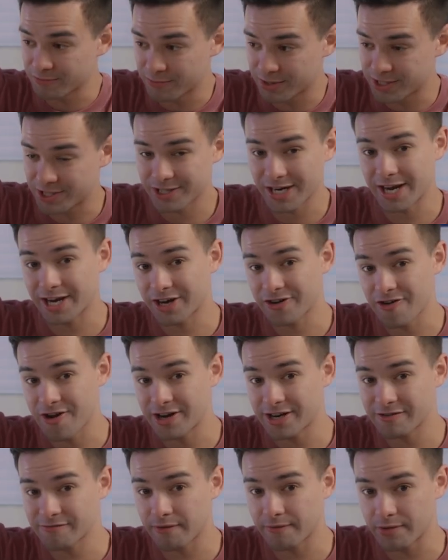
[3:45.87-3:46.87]
which I
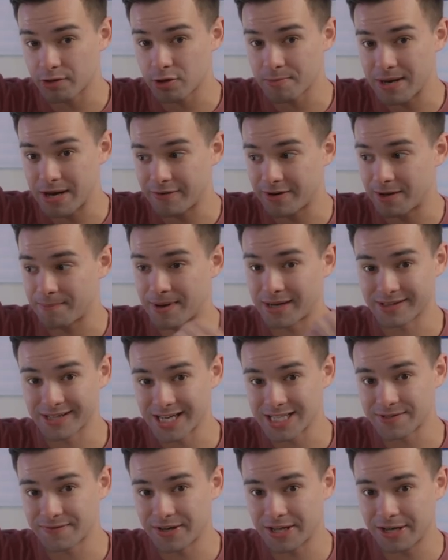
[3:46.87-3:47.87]
created a review about in my
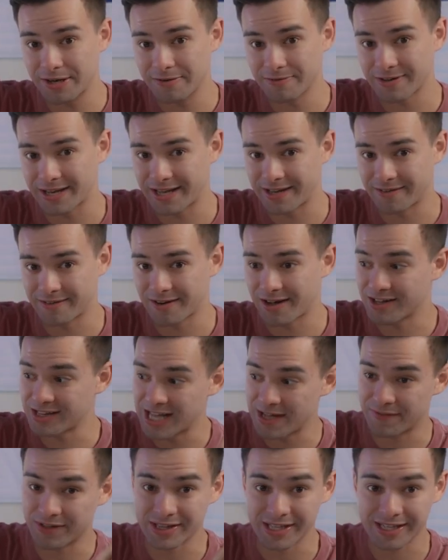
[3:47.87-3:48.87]
last video, and I'll
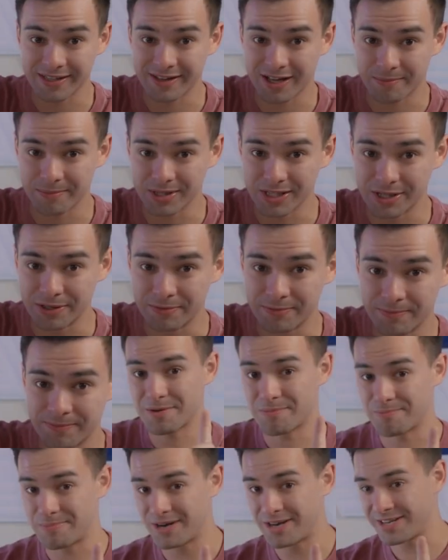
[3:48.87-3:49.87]
have it linked down below.
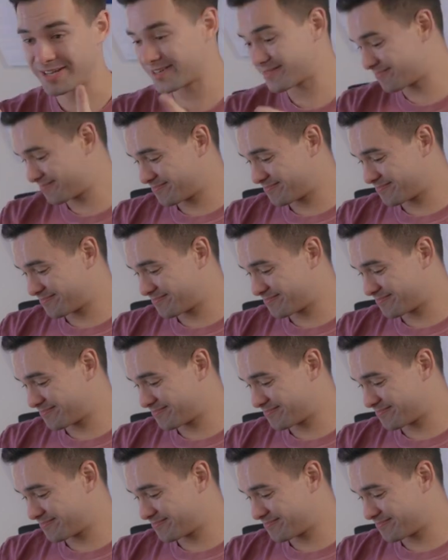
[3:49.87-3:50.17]
But